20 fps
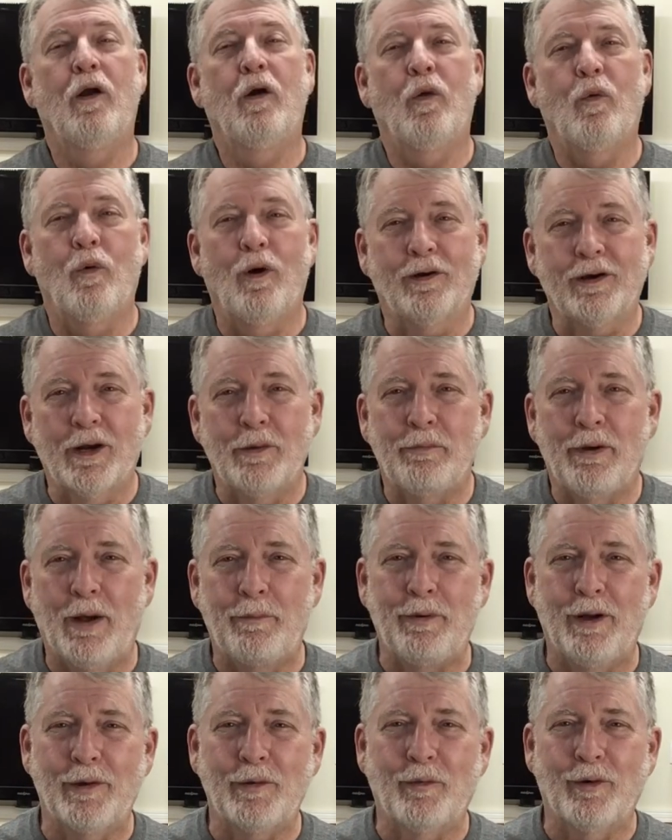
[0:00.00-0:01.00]
Welcome to Paw
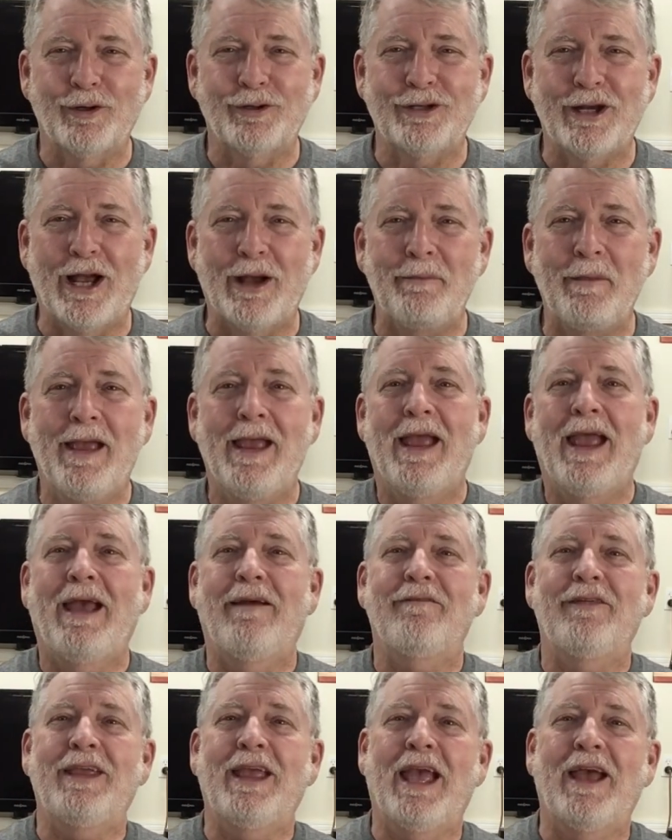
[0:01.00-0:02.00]
Paw's Workshop. Have
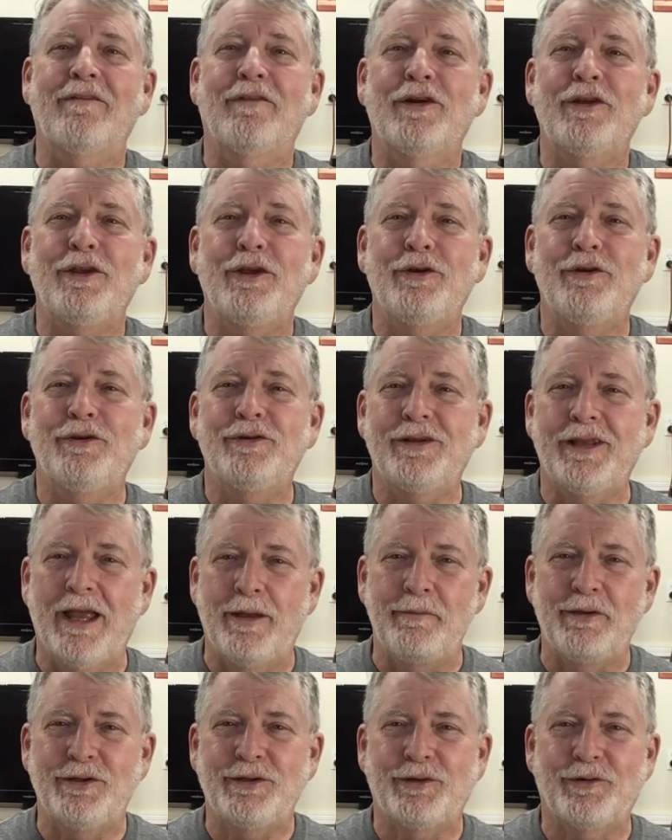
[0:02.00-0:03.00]
you ever used
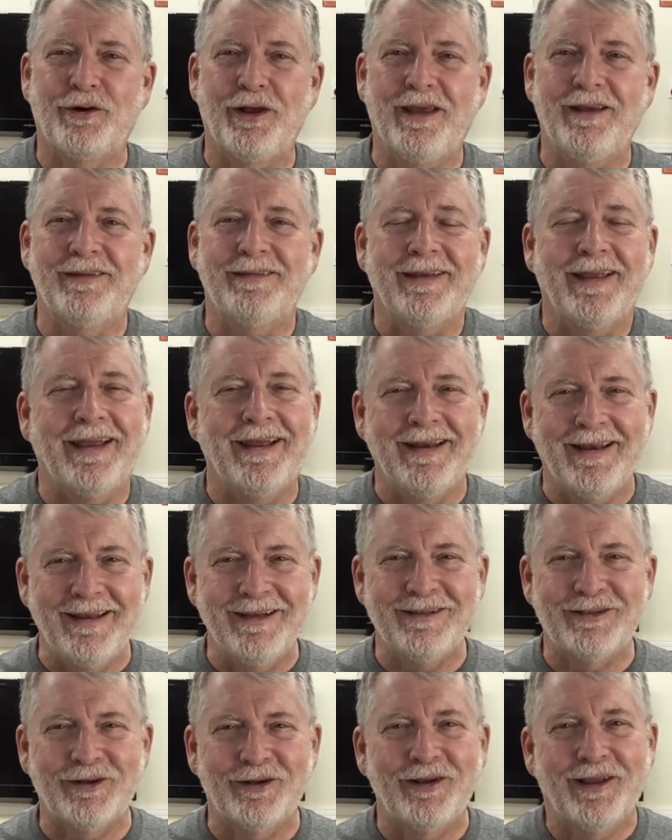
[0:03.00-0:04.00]
Image Trace and
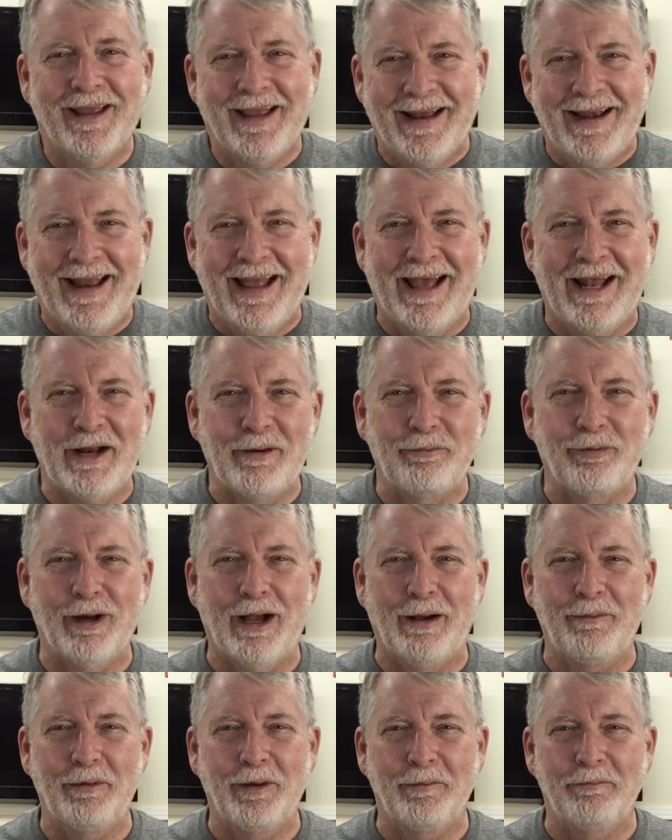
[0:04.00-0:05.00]
Easel and had a
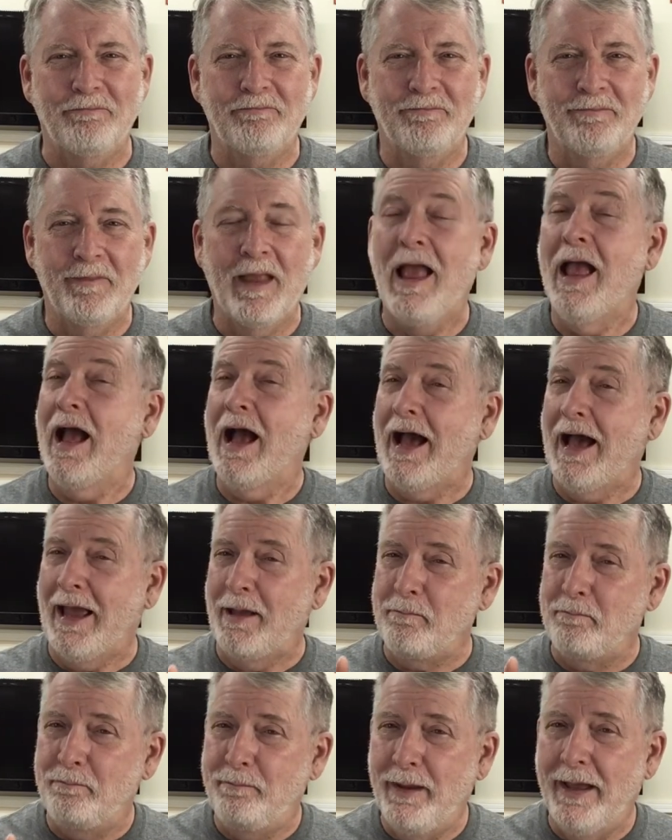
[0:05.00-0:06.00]
problem? I
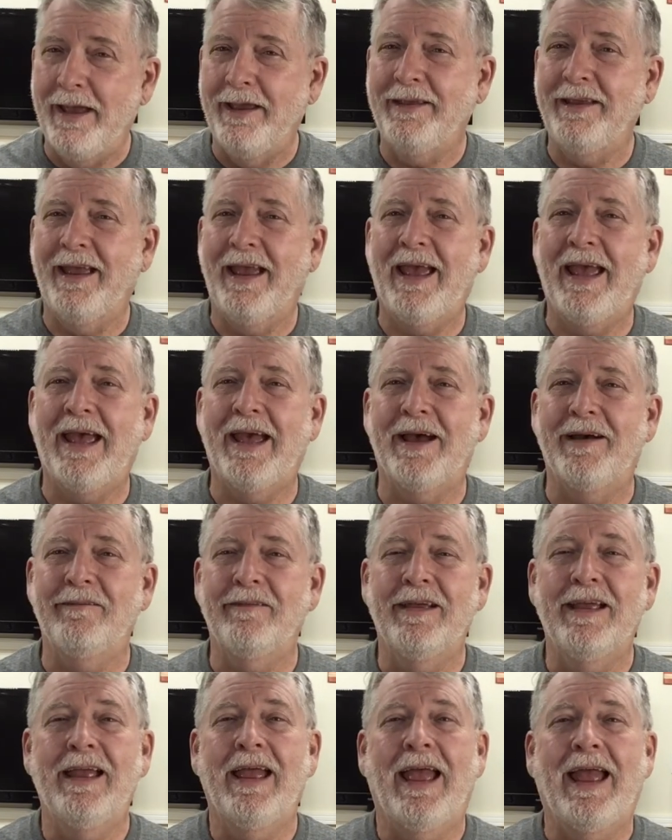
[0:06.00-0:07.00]
bet you have.
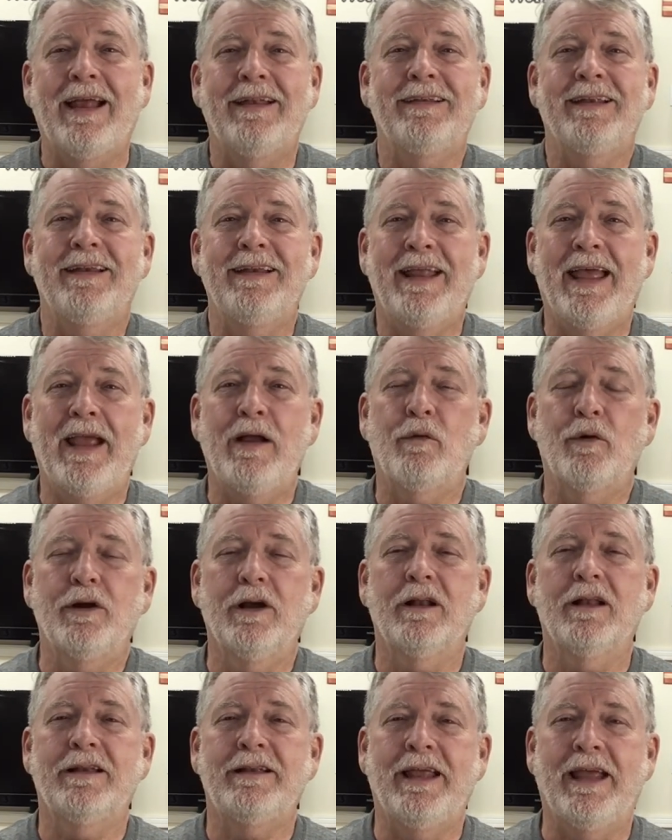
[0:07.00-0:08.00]
And today we're going
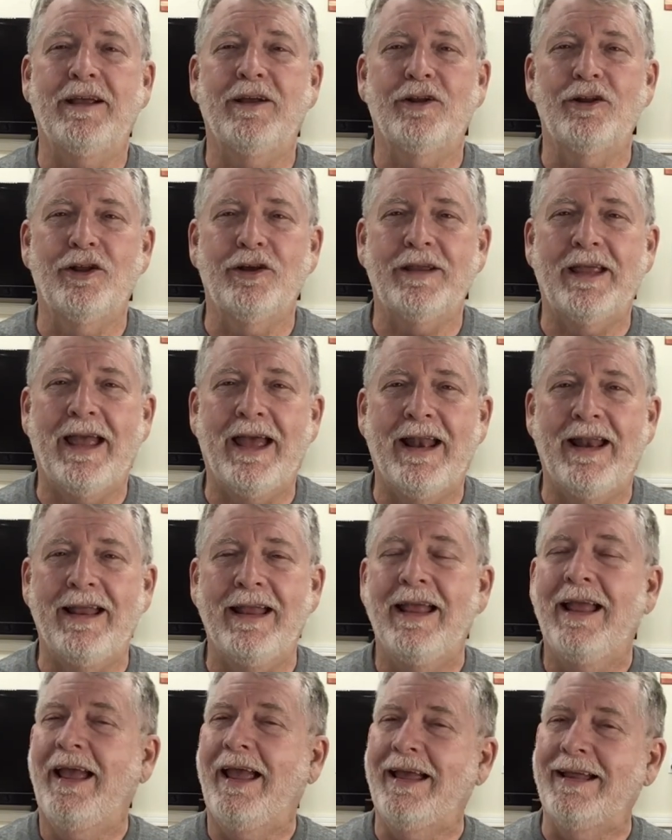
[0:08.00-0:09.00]
to take a look at it
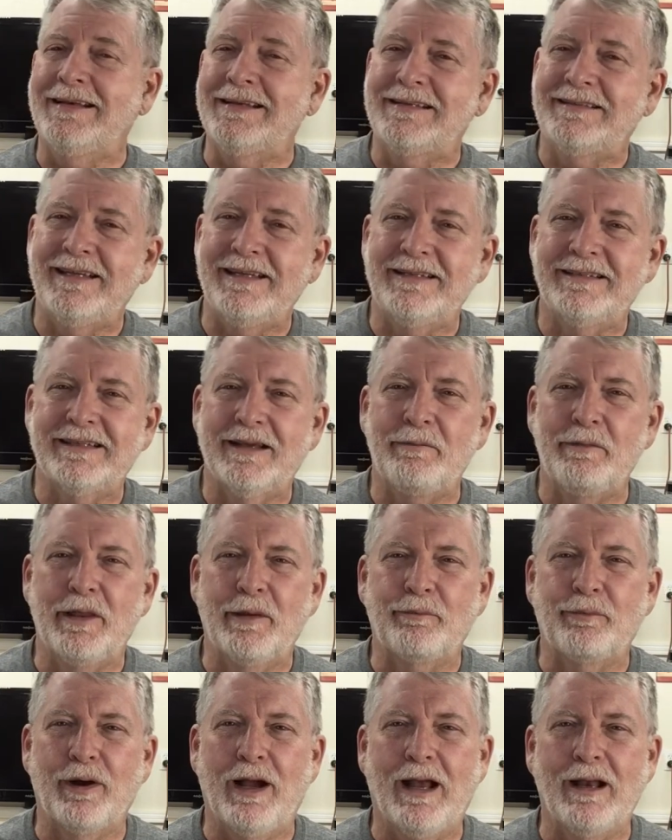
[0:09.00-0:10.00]
and see some of the
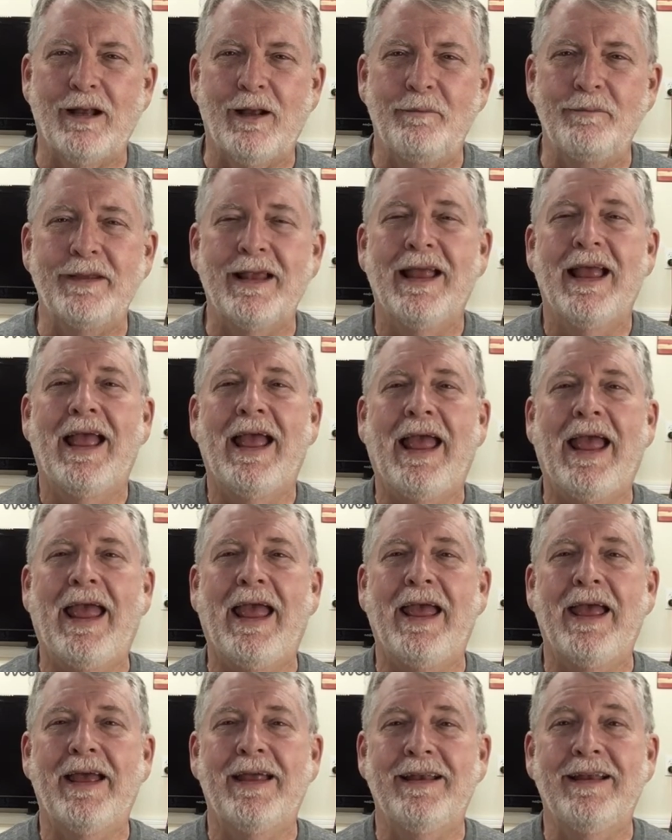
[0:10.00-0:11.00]
problems
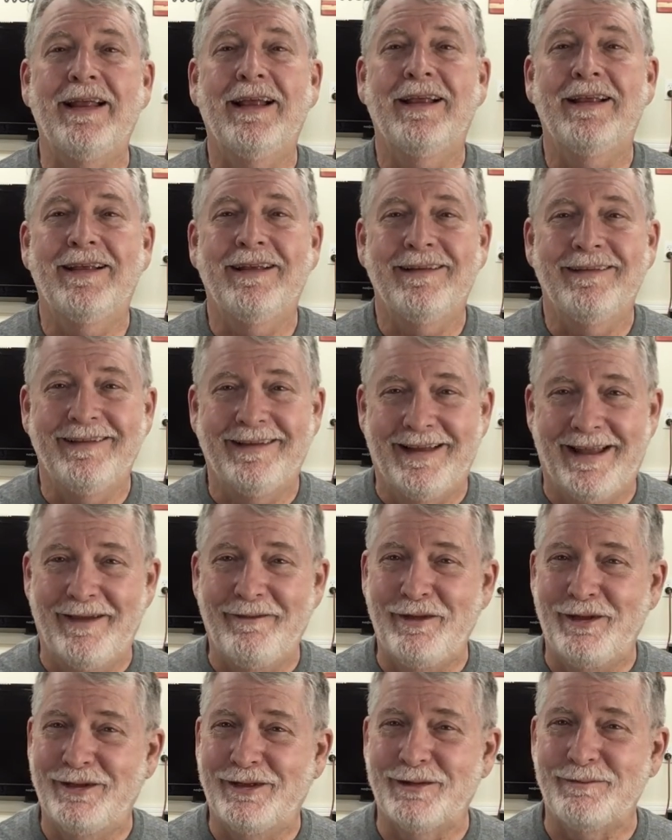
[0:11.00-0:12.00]
and give
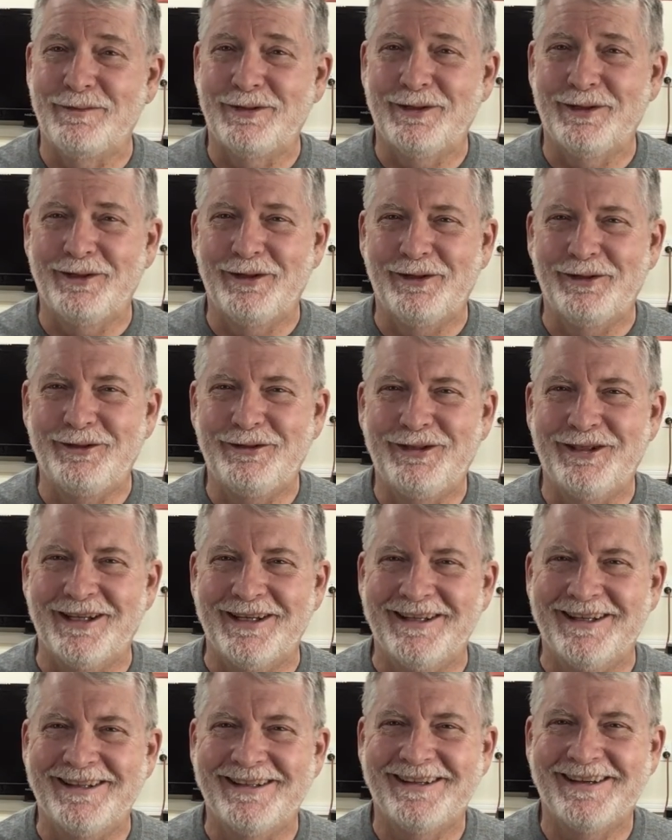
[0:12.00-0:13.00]
you some
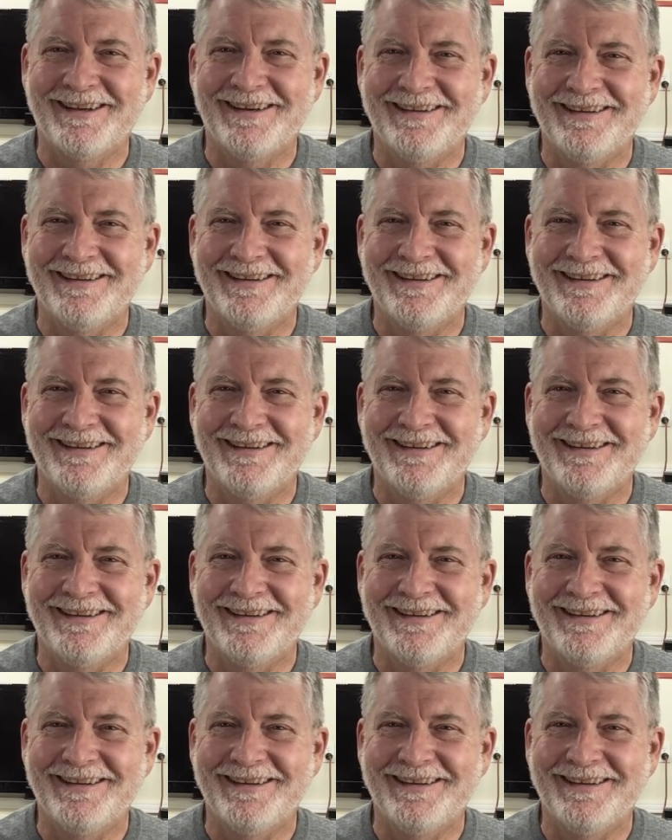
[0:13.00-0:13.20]
solutions.